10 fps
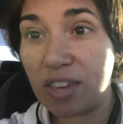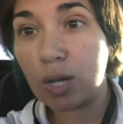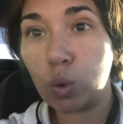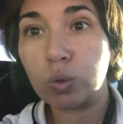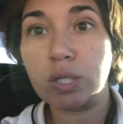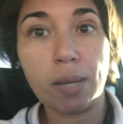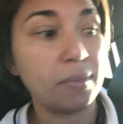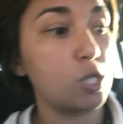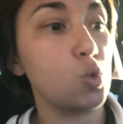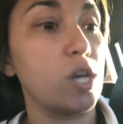the vehicle's in
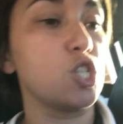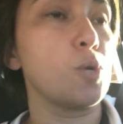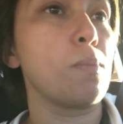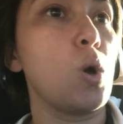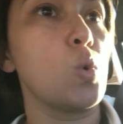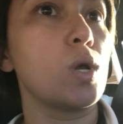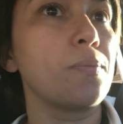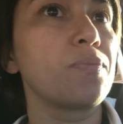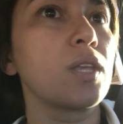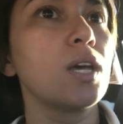demonstration mode.
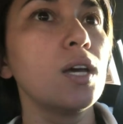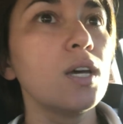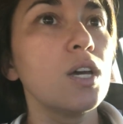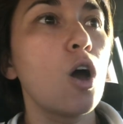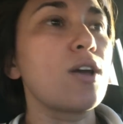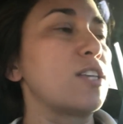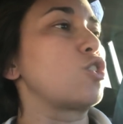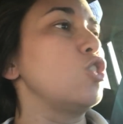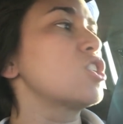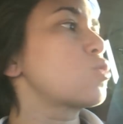Okay,
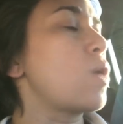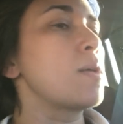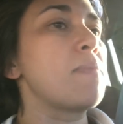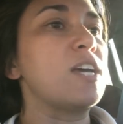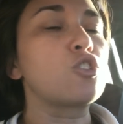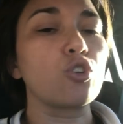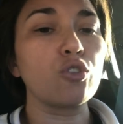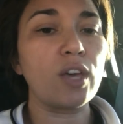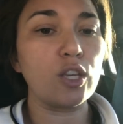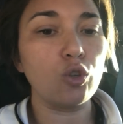so you just want to make
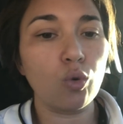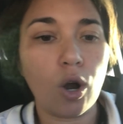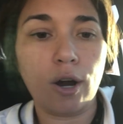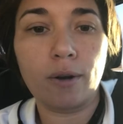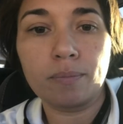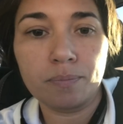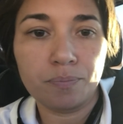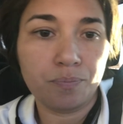sure that you are,